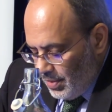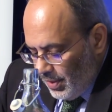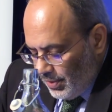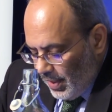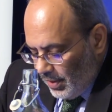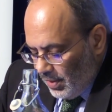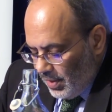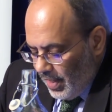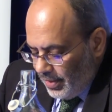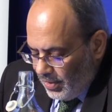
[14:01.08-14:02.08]
The sector
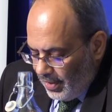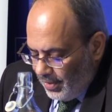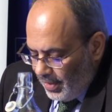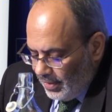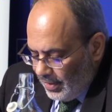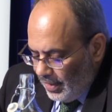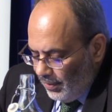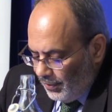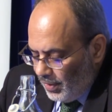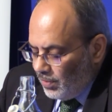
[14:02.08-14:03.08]
can generate
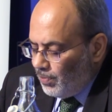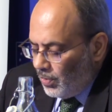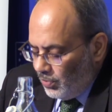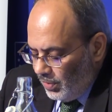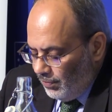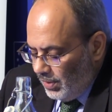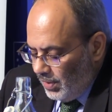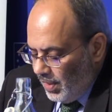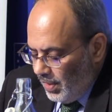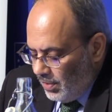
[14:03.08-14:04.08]
significant
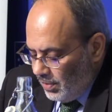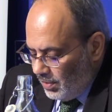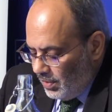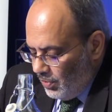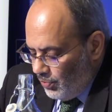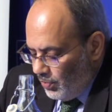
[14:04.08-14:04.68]
productivity gains in